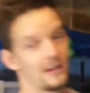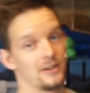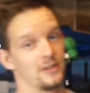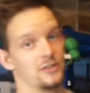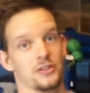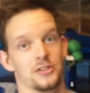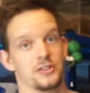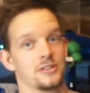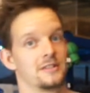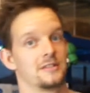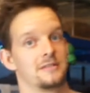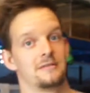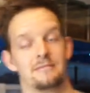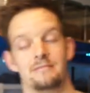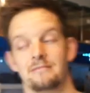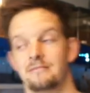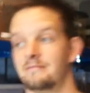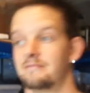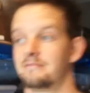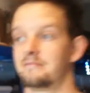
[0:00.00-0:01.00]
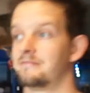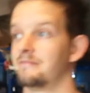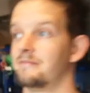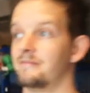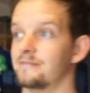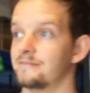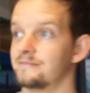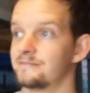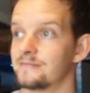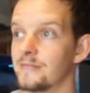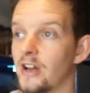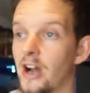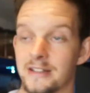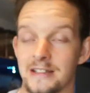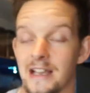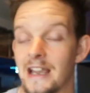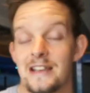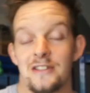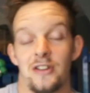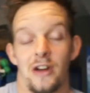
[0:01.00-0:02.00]
Just, I
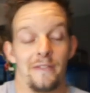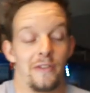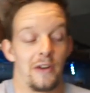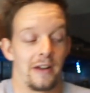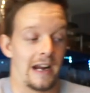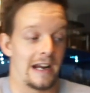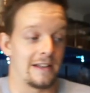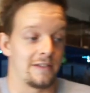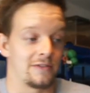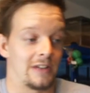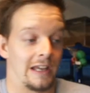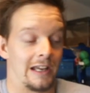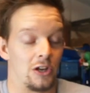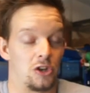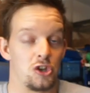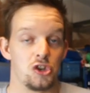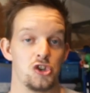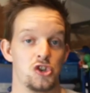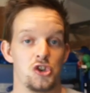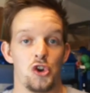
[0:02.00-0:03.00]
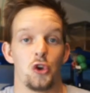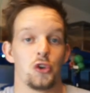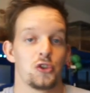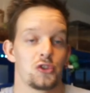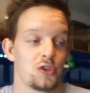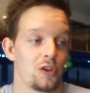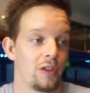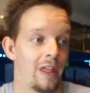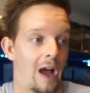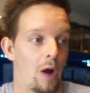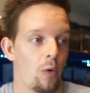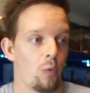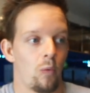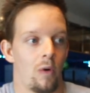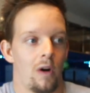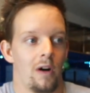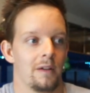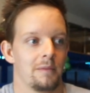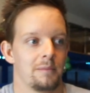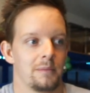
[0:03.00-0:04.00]
say it's not even a case of saying just that
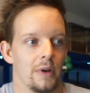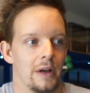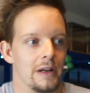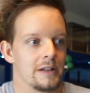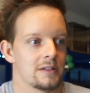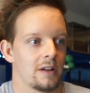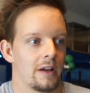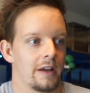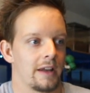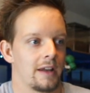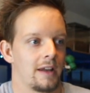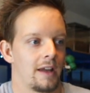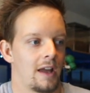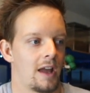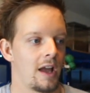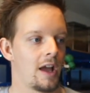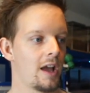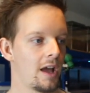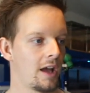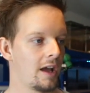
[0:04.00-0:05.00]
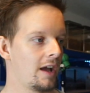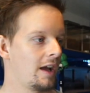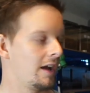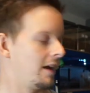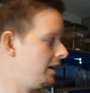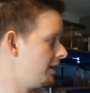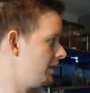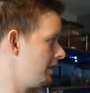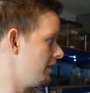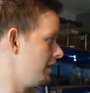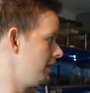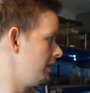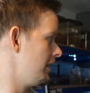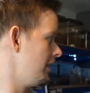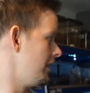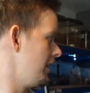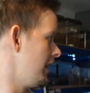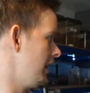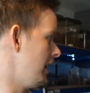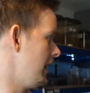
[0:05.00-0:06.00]
one, but it's like,
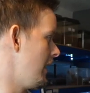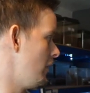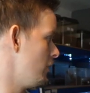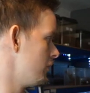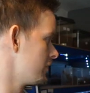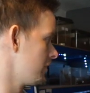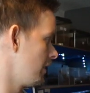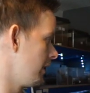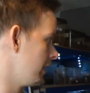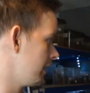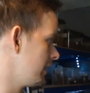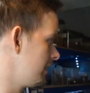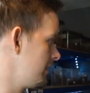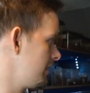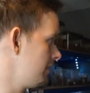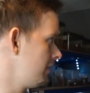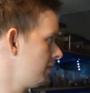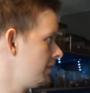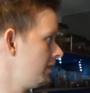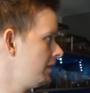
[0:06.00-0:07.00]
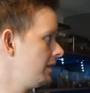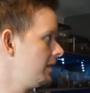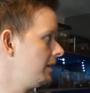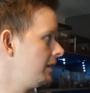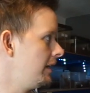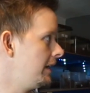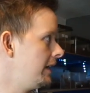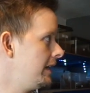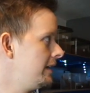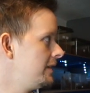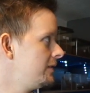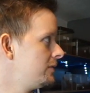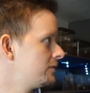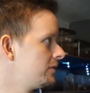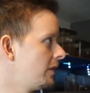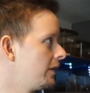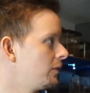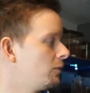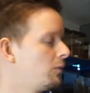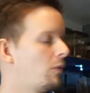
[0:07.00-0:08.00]
it was like, he's
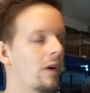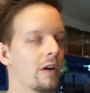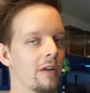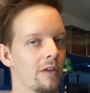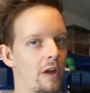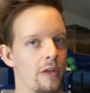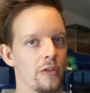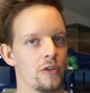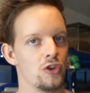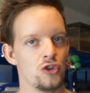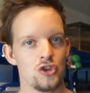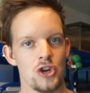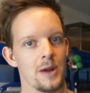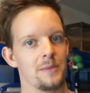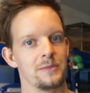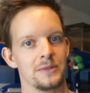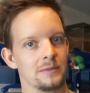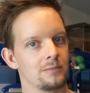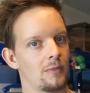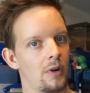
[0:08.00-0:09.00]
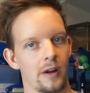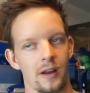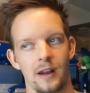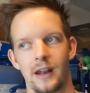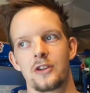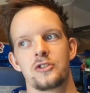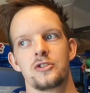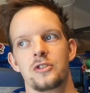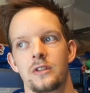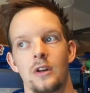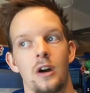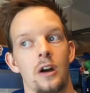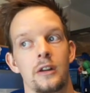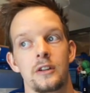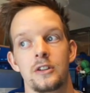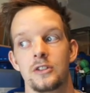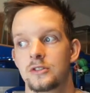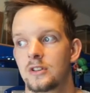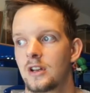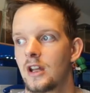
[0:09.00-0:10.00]
like one of like the gems in my collection that
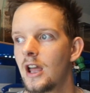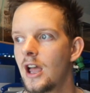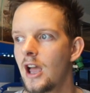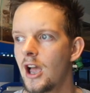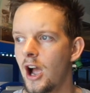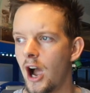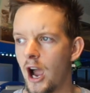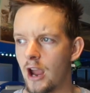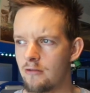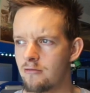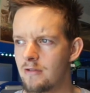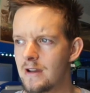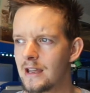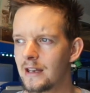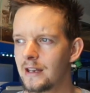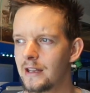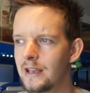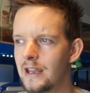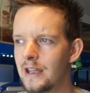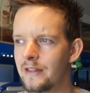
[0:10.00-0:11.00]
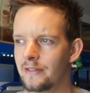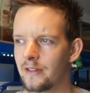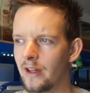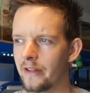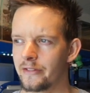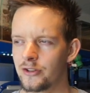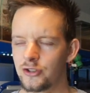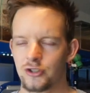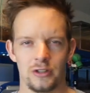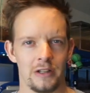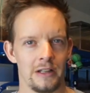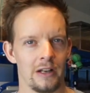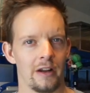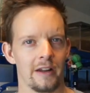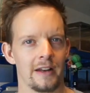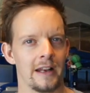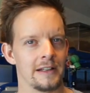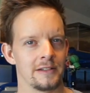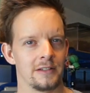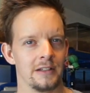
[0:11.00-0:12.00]
I really in like less
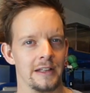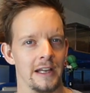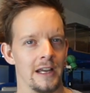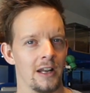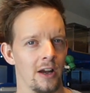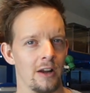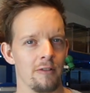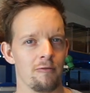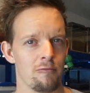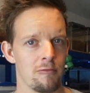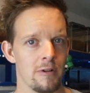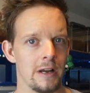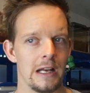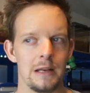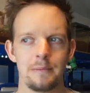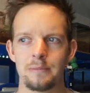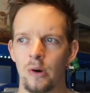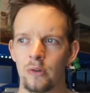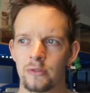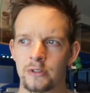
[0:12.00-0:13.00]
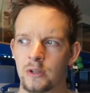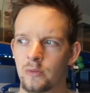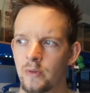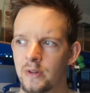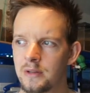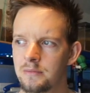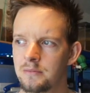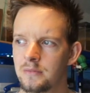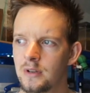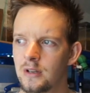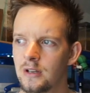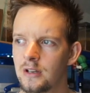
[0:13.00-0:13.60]
than a year like really bonded with him.